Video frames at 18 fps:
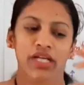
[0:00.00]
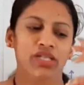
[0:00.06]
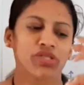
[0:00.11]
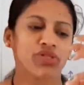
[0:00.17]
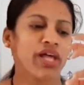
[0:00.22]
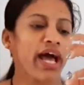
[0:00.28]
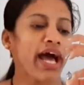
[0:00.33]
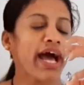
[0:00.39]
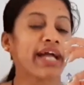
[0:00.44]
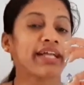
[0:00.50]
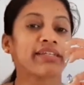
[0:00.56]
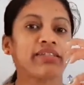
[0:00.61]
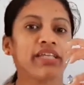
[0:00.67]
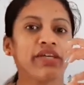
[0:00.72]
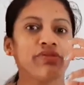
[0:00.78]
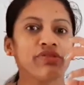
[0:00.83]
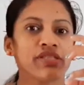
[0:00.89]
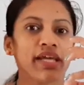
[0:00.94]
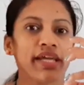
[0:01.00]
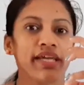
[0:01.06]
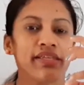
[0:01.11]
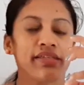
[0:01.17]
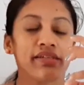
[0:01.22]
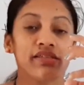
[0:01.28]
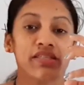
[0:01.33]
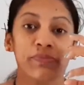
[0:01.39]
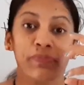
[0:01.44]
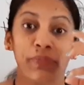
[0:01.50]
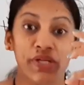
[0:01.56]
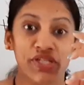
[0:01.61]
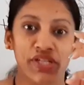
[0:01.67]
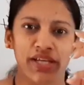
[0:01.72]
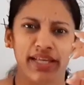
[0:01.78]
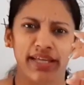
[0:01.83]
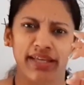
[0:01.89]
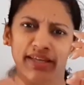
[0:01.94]
So the active site is
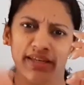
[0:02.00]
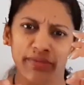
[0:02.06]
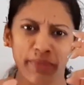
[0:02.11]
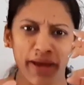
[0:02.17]
specially,